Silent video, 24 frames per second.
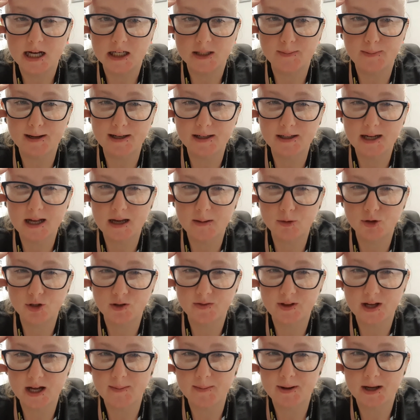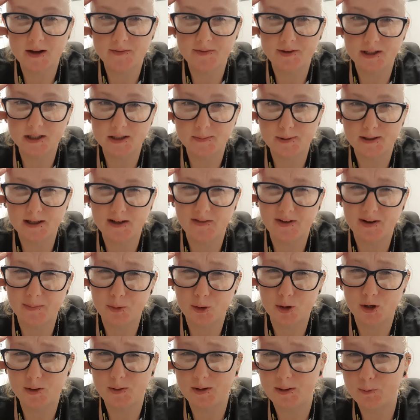depending how much of that I'm having depending if I
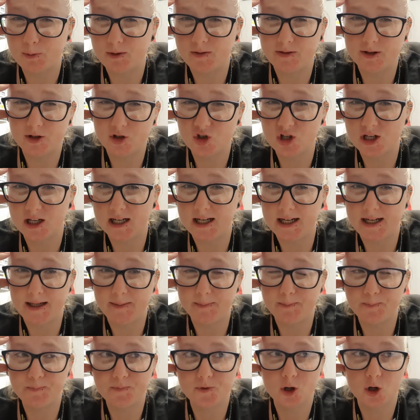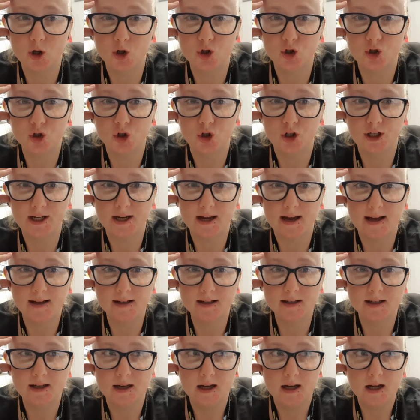put it with the chilli not sure
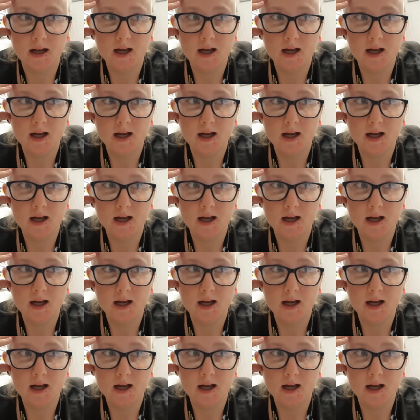yet